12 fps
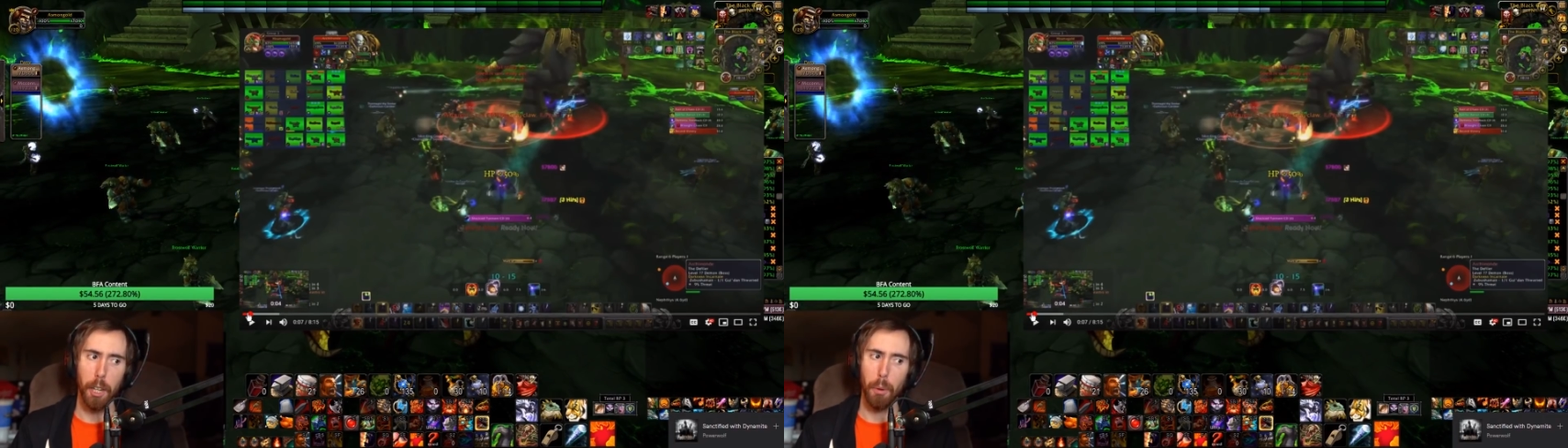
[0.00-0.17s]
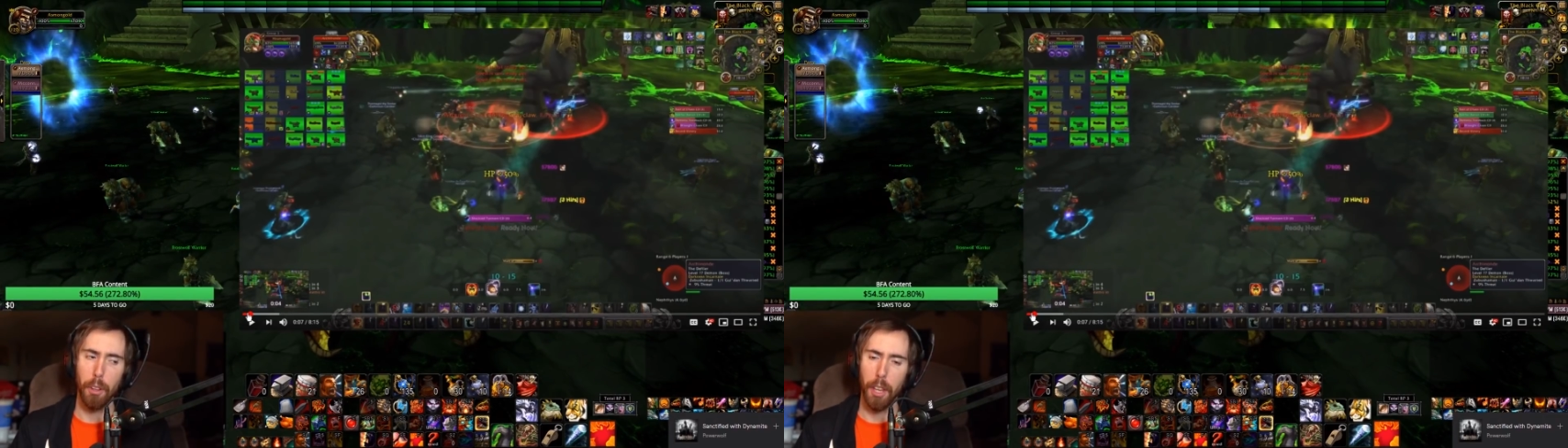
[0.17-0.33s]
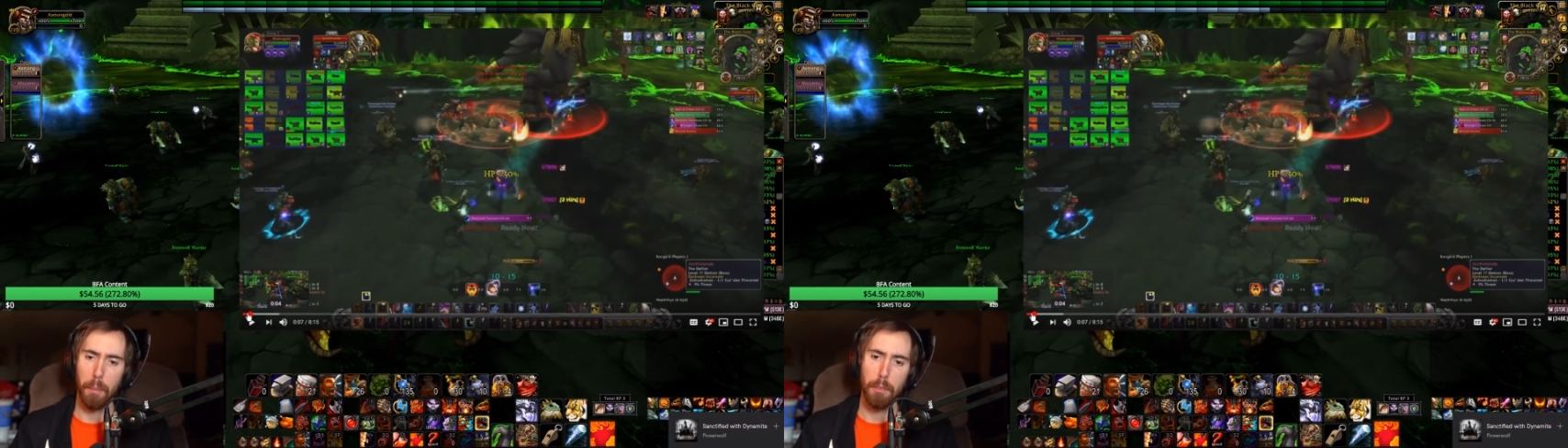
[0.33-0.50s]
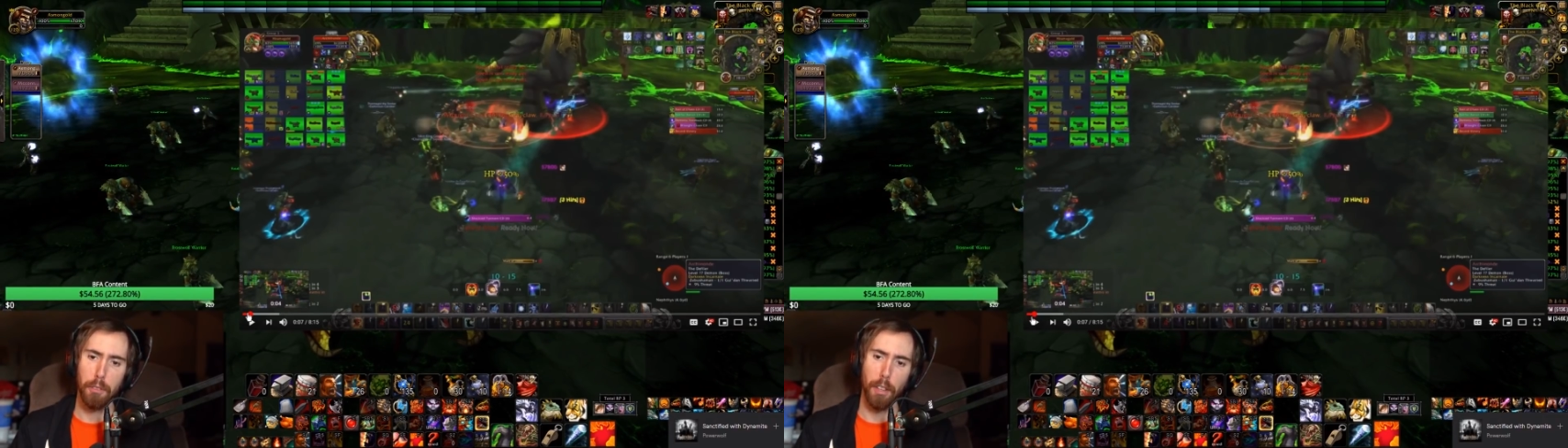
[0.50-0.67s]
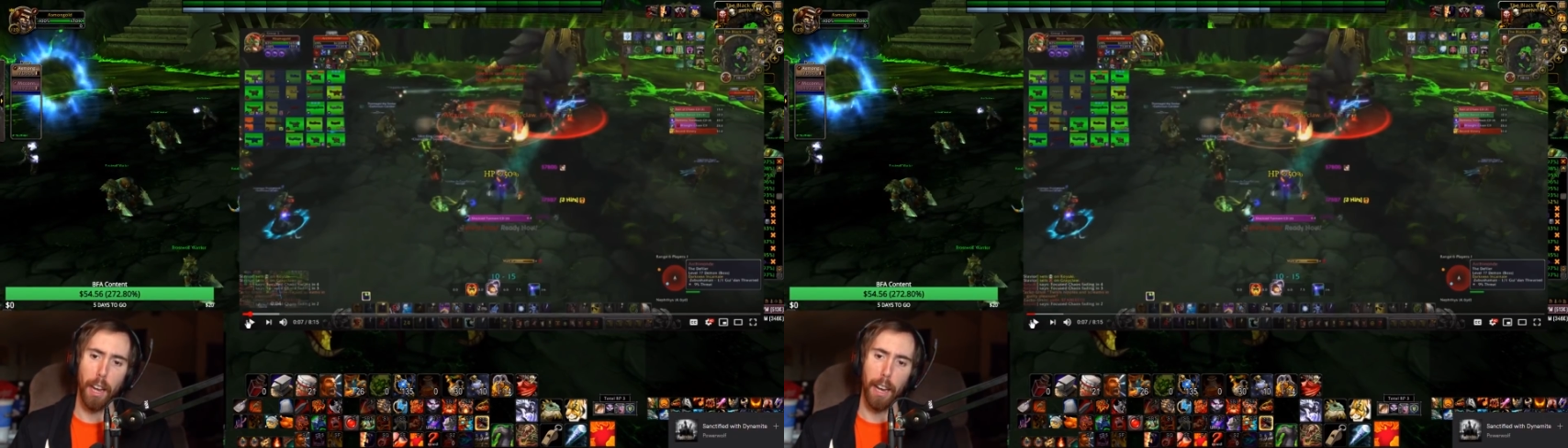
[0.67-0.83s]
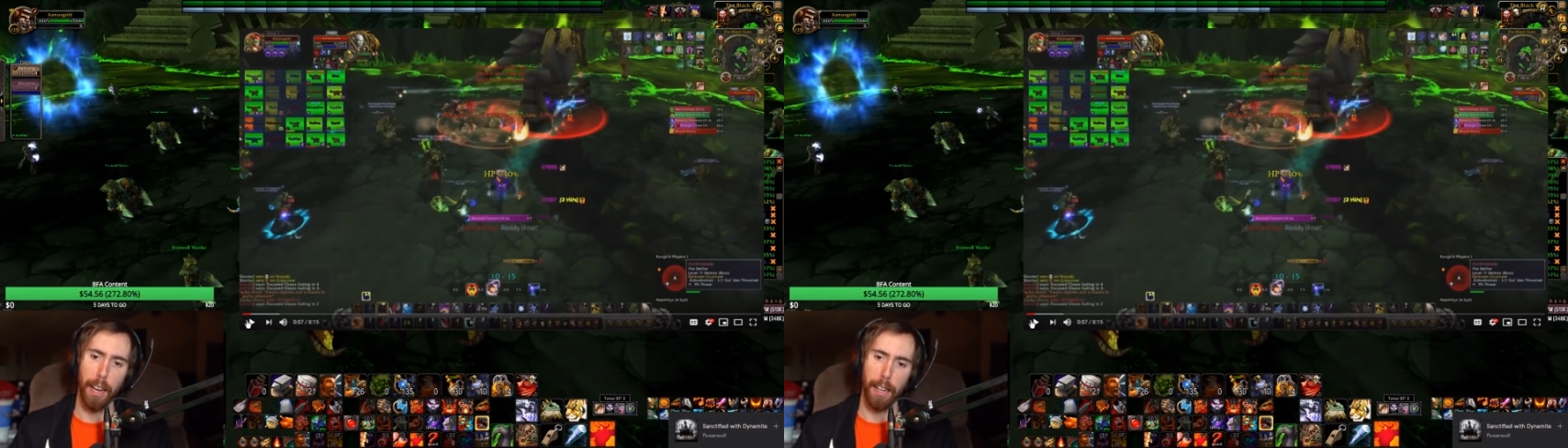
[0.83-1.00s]
with him
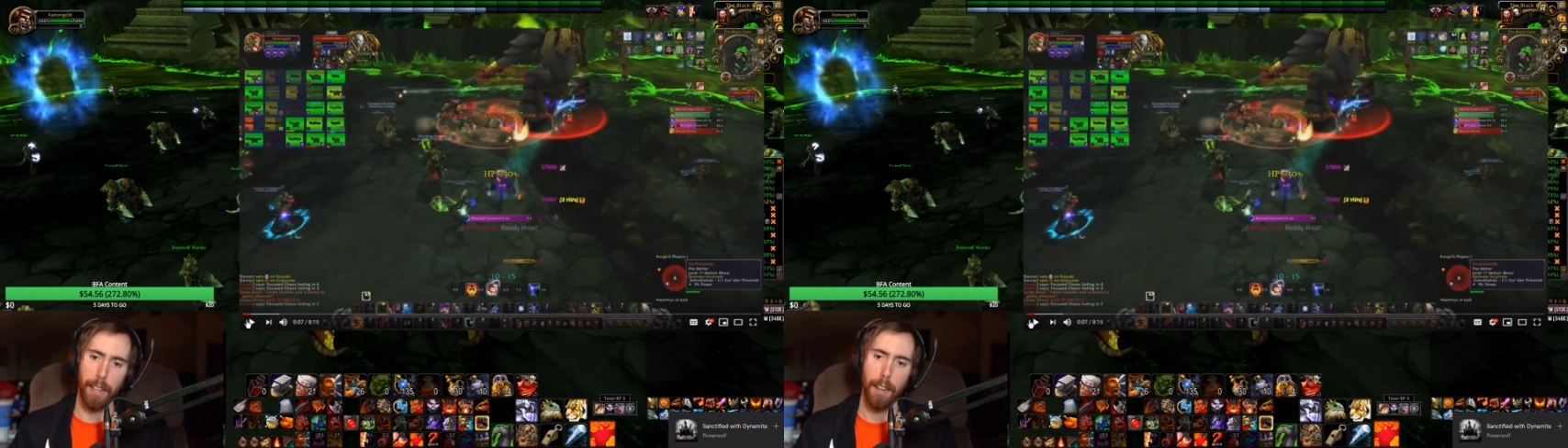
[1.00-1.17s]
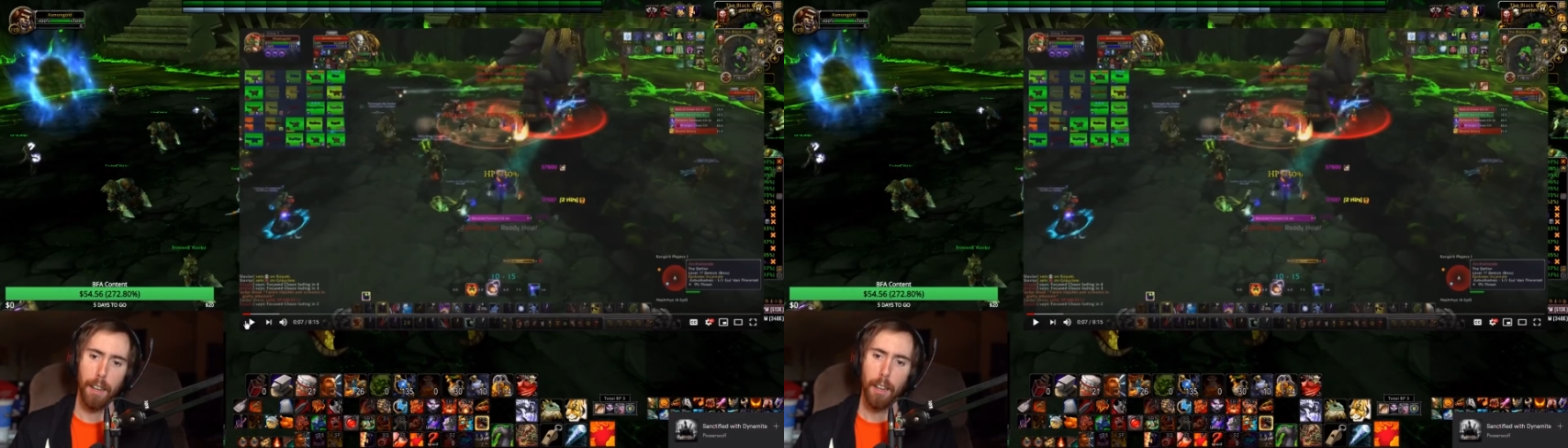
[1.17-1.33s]
saying